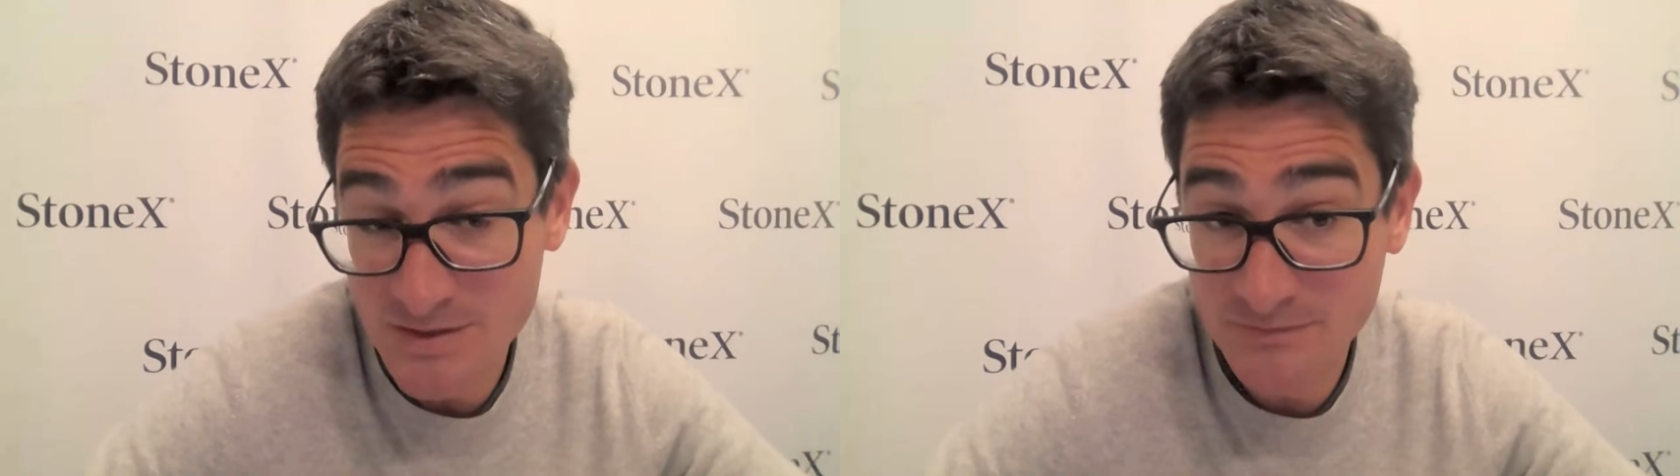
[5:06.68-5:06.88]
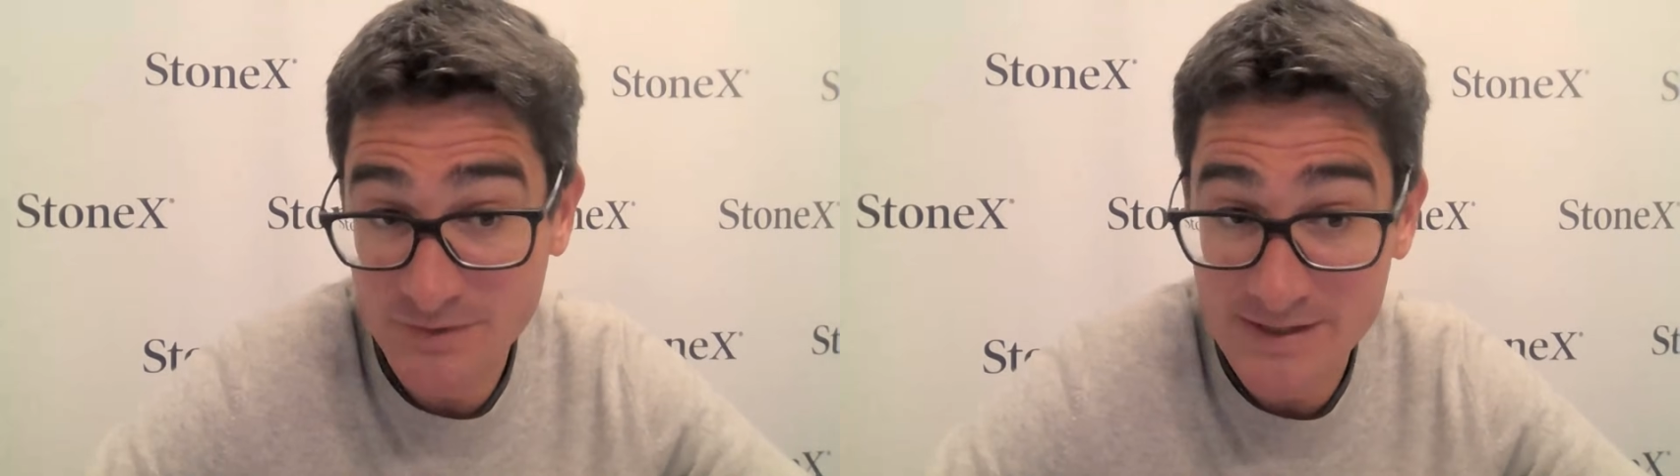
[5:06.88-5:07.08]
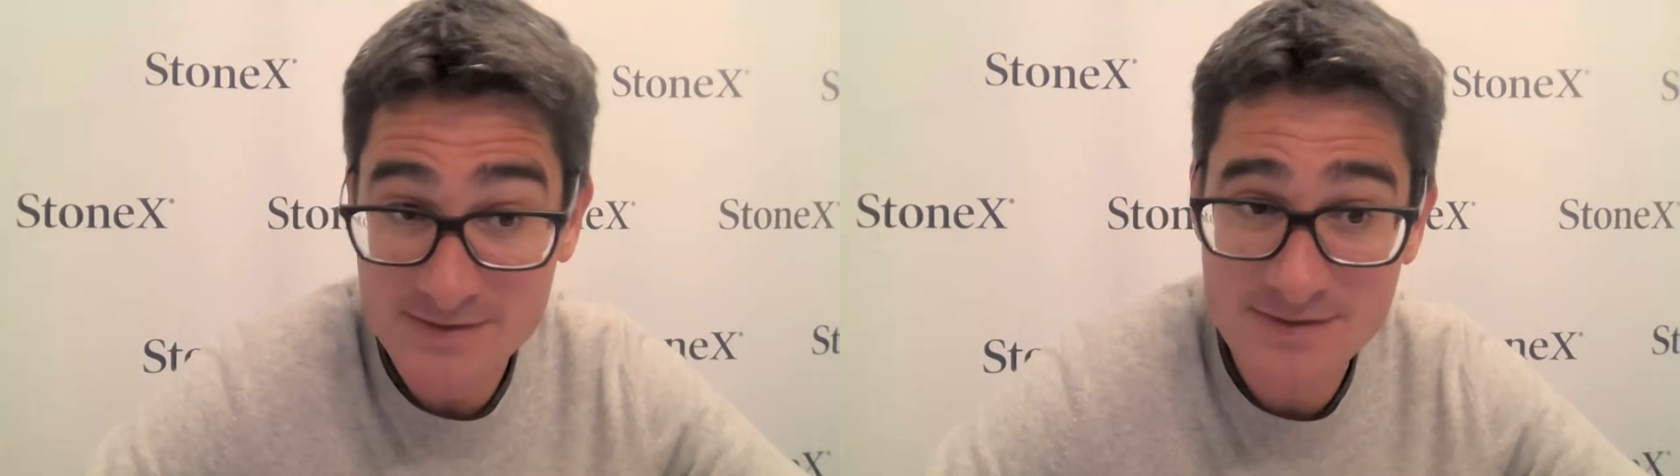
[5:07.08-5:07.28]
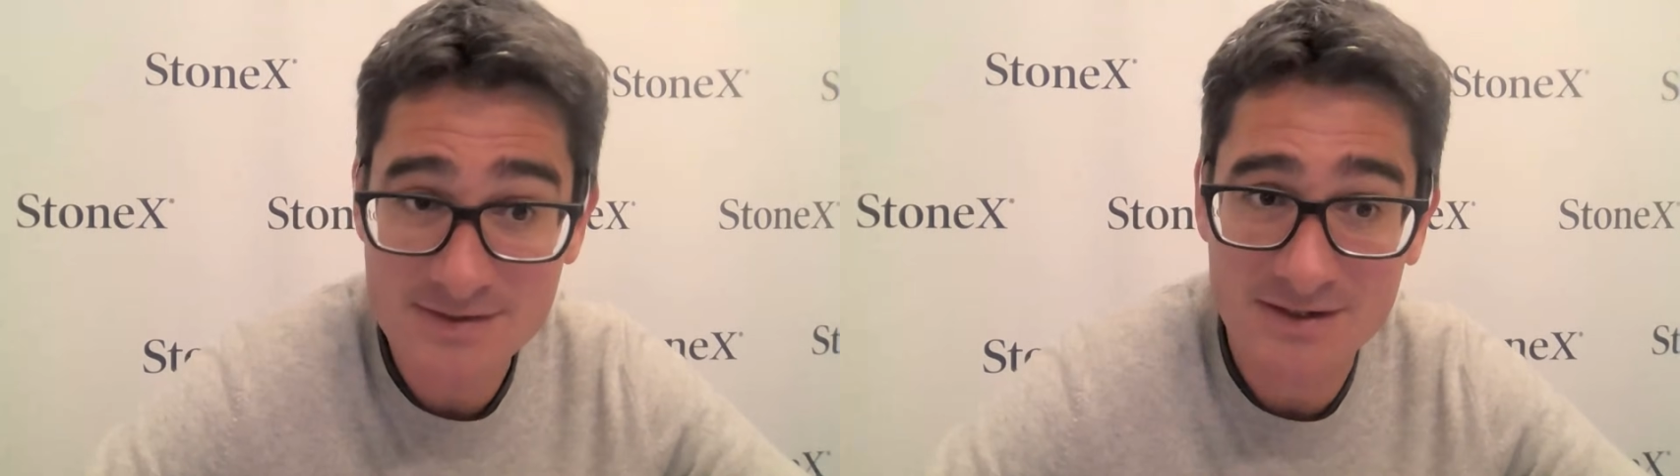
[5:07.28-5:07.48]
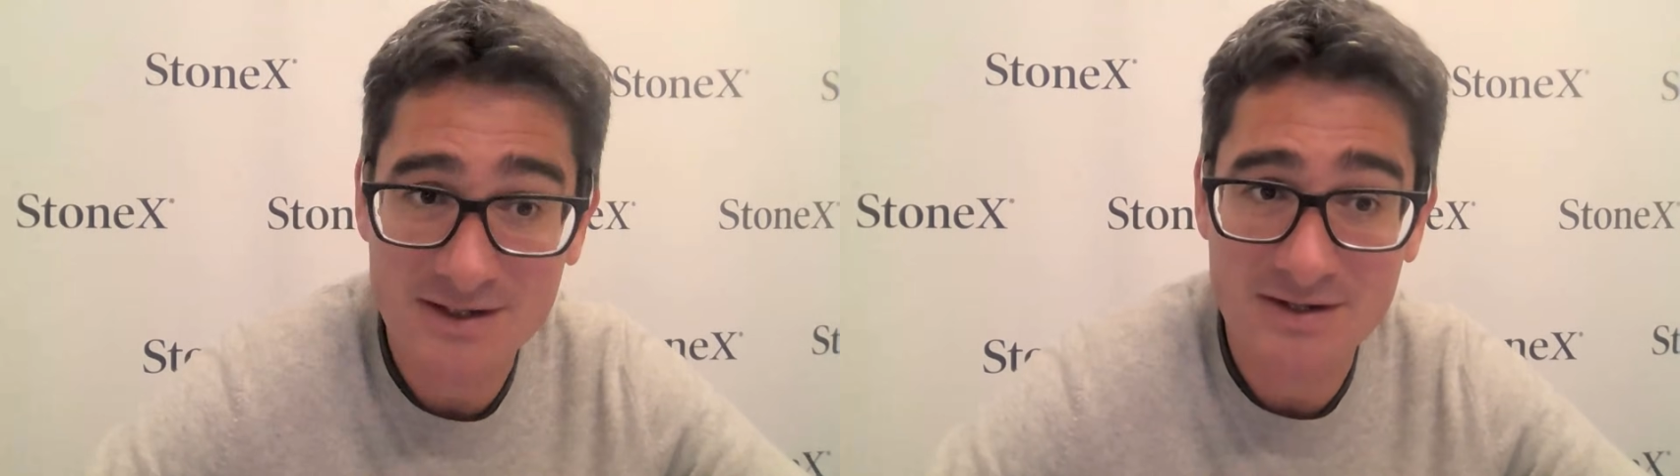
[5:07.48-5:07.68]
actually France
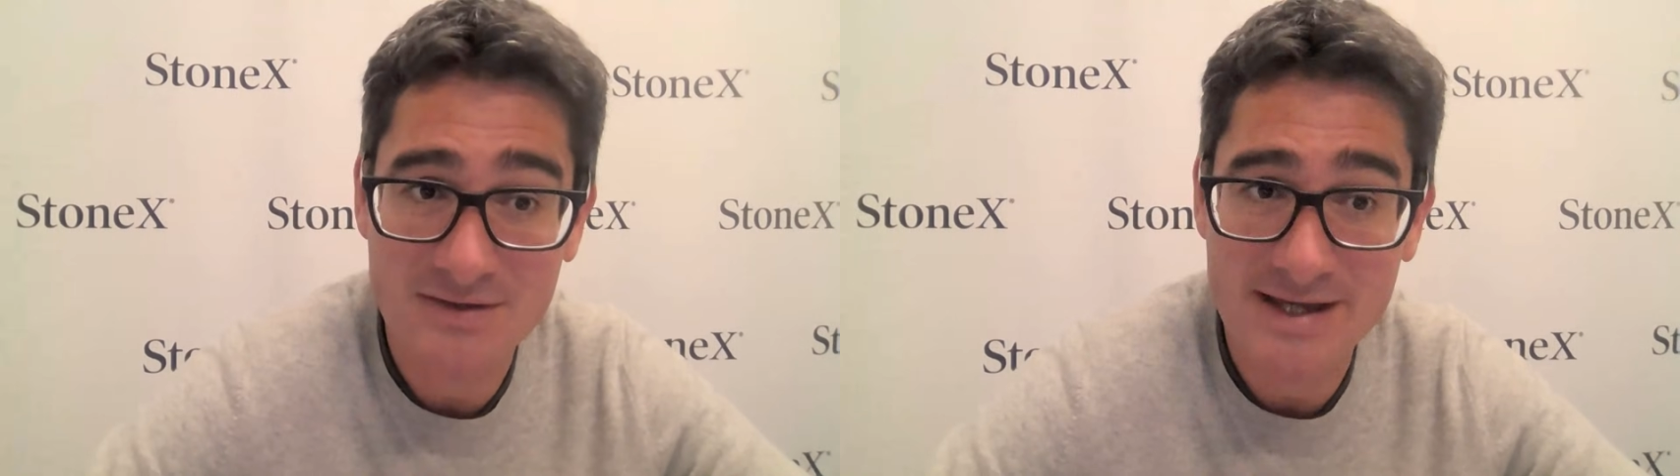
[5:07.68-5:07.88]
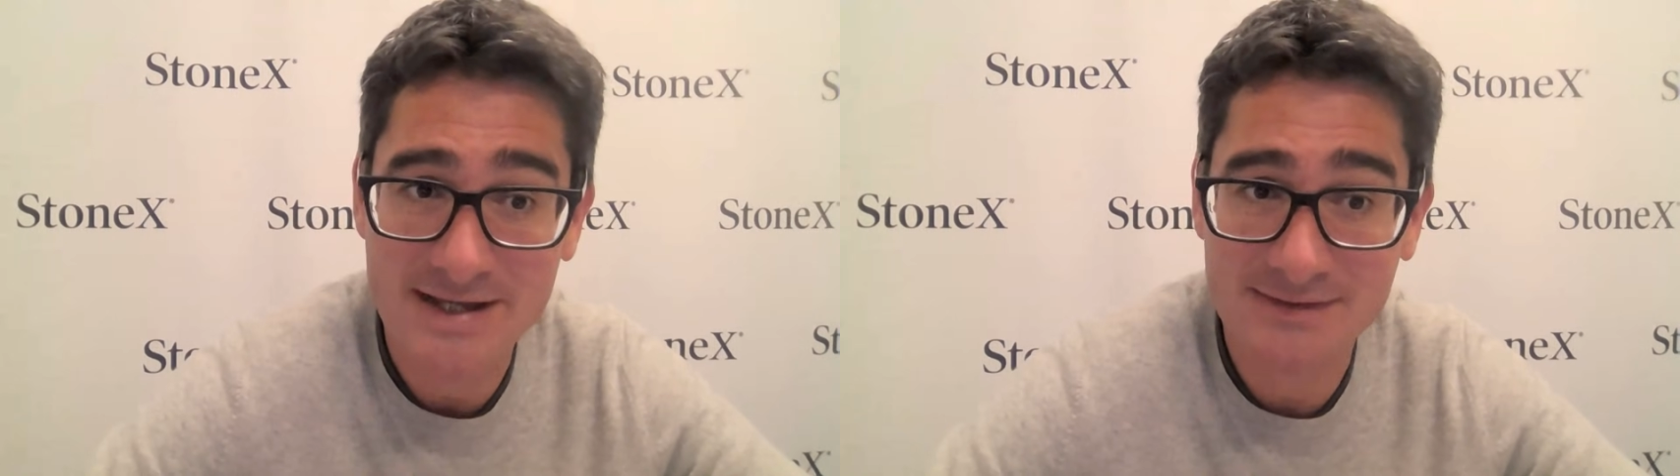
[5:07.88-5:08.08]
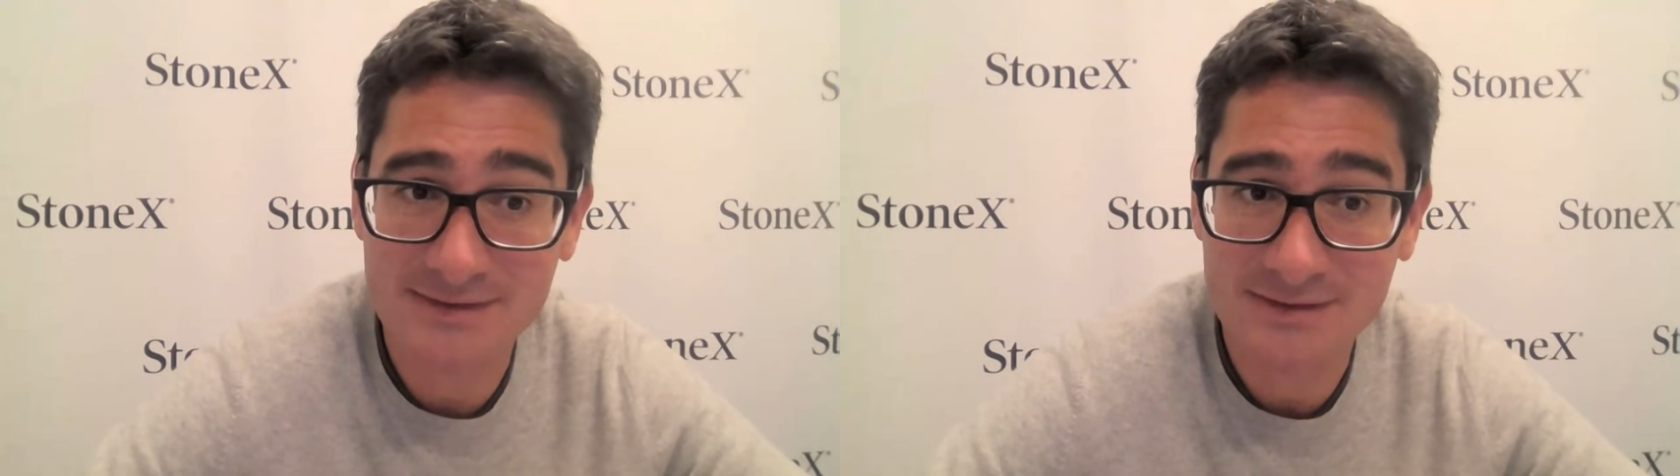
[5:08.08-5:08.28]
that